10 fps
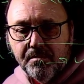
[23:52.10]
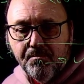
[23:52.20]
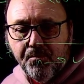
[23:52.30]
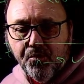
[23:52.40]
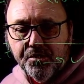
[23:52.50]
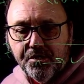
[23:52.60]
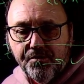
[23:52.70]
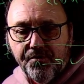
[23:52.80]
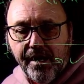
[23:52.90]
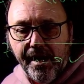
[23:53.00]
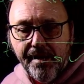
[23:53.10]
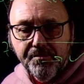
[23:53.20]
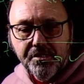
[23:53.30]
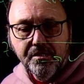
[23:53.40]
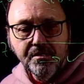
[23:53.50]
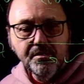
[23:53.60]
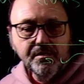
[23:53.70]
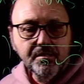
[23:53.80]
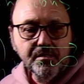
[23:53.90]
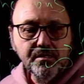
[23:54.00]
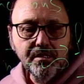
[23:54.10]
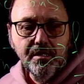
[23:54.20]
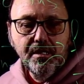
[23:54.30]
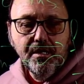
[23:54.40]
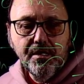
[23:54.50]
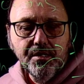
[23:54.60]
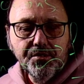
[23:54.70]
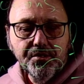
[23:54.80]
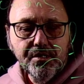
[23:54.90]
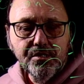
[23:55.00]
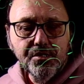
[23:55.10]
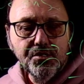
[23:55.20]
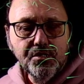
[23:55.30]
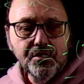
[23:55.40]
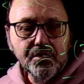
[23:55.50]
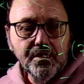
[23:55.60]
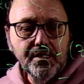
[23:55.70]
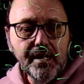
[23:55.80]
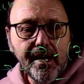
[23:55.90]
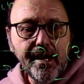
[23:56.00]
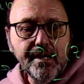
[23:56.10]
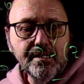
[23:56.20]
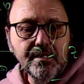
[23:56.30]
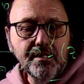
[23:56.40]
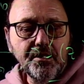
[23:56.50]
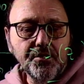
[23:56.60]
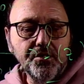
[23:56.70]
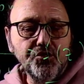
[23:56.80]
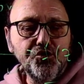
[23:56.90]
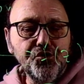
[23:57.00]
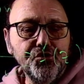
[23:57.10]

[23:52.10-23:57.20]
positive epsilon there exists an n integer